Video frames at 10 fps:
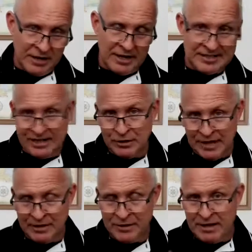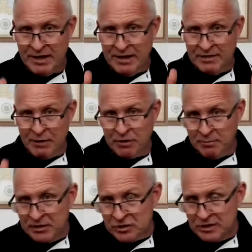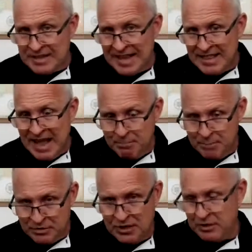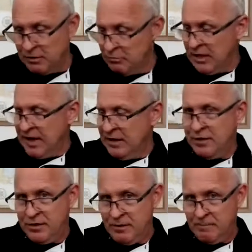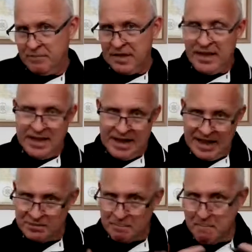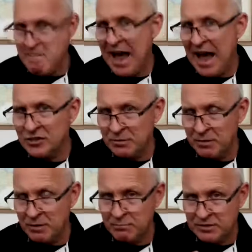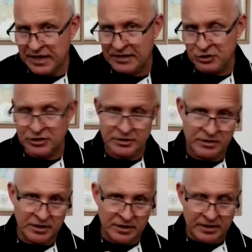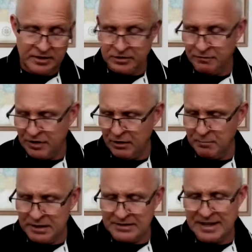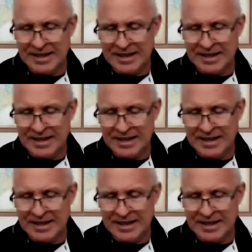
An ideal length that when the muscle is at that particular length, it has maximum tension development.